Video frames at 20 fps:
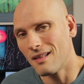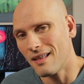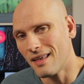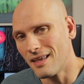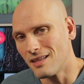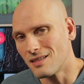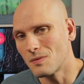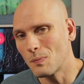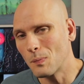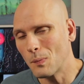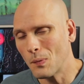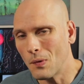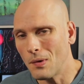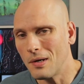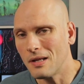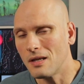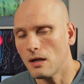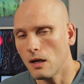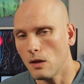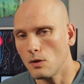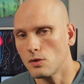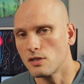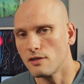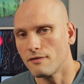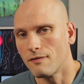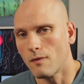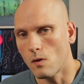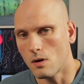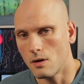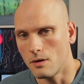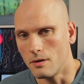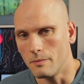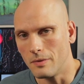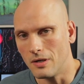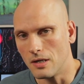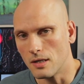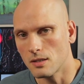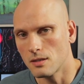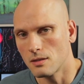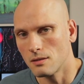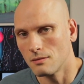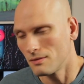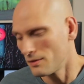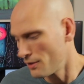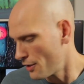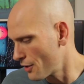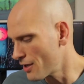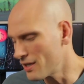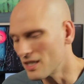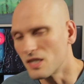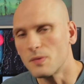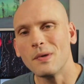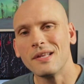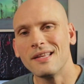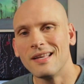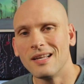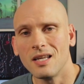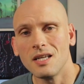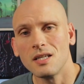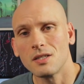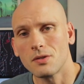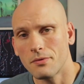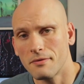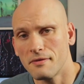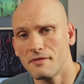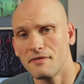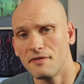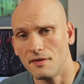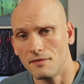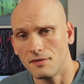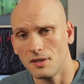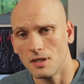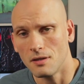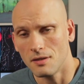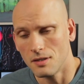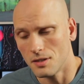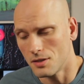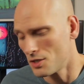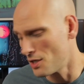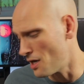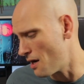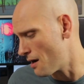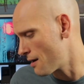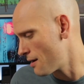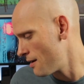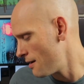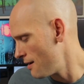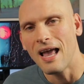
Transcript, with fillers: it's pretty close to four hundred bucks. You're going to spend at least three fifty on this chair.